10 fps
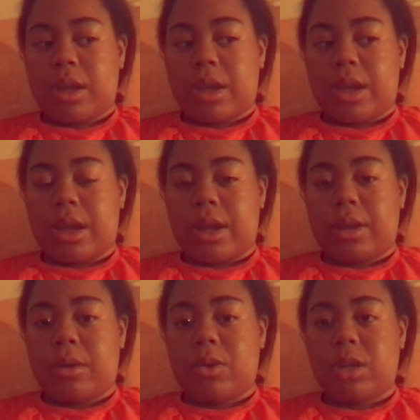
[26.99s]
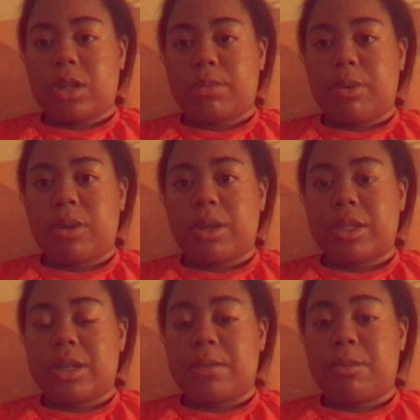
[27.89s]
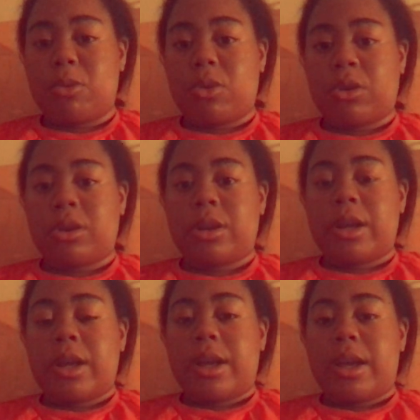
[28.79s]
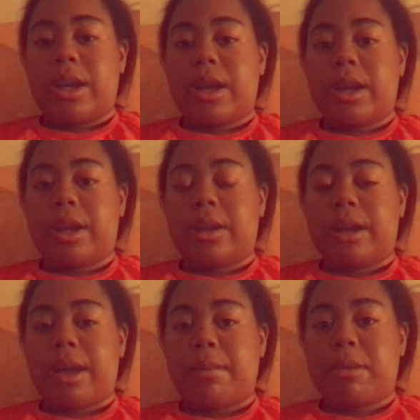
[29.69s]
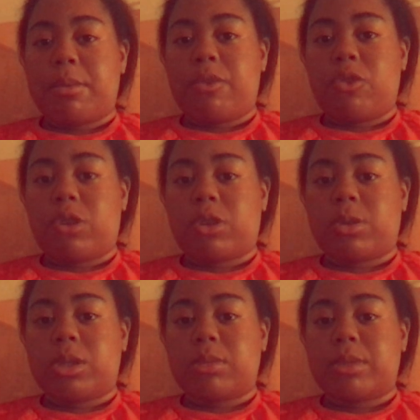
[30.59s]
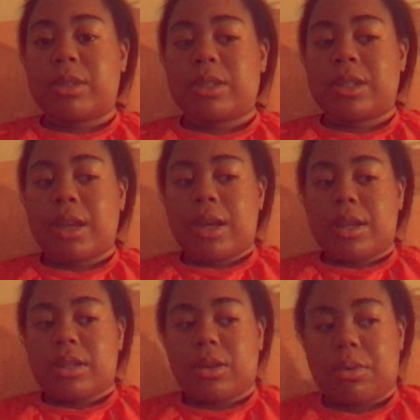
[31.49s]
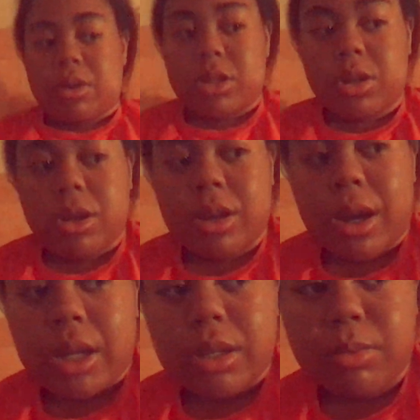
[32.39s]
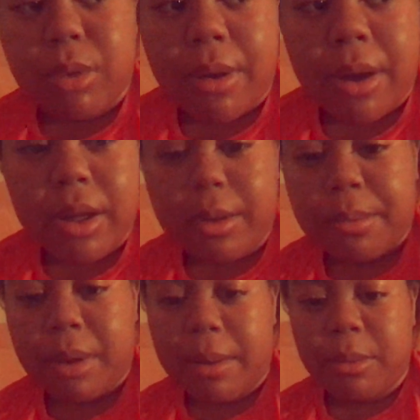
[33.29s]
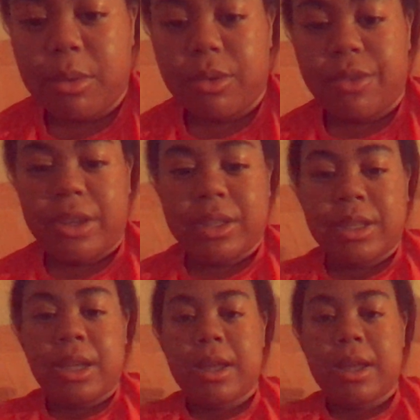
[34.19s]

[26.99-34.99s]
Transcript: and Hocus Pocus and more, and Nightmare Before Christmas. So I'm gonna show you guys more uh, more movies.